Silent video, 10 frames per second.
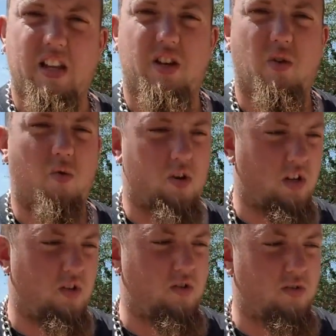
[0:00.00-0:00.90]
and you don't
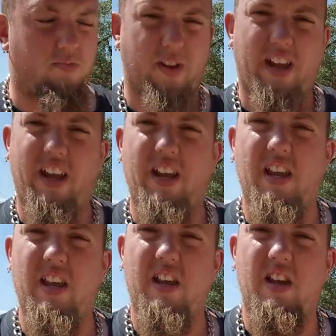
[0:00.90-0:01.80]
want to use the blade,
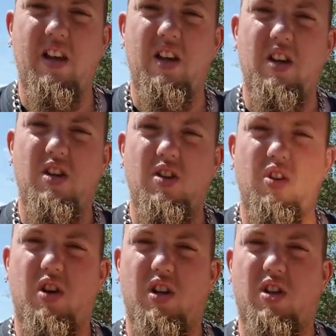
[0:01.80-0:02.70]

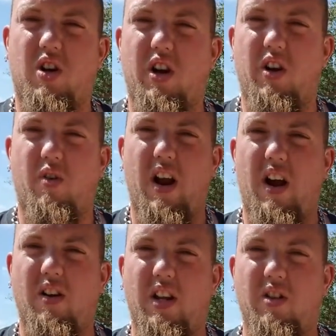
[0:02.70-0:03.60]
you can turn it
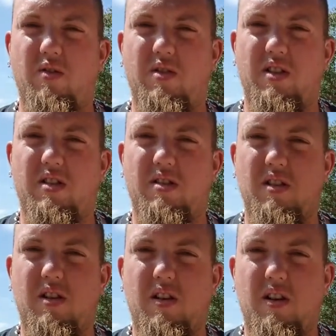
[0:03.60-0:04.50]
around and use this
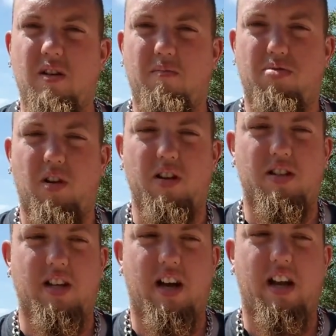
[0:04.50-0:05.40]
blunt
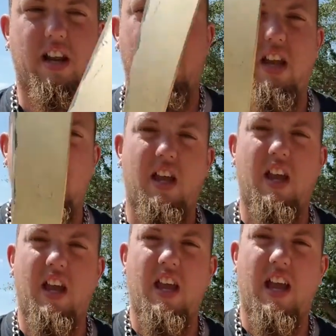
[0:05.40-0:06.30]
side
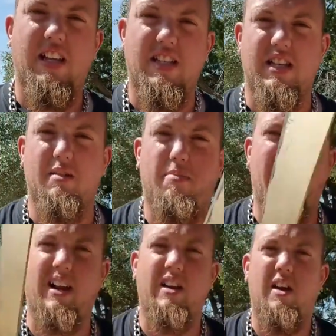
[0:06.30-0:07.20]
as an
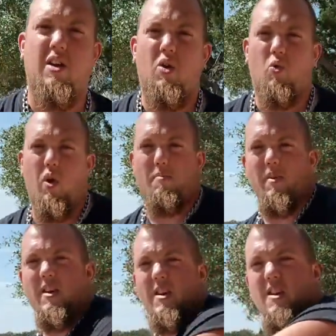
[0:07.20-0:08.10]
impact
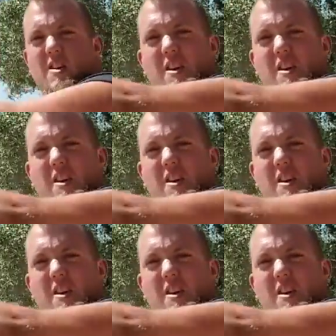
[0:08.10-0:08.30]
weapon.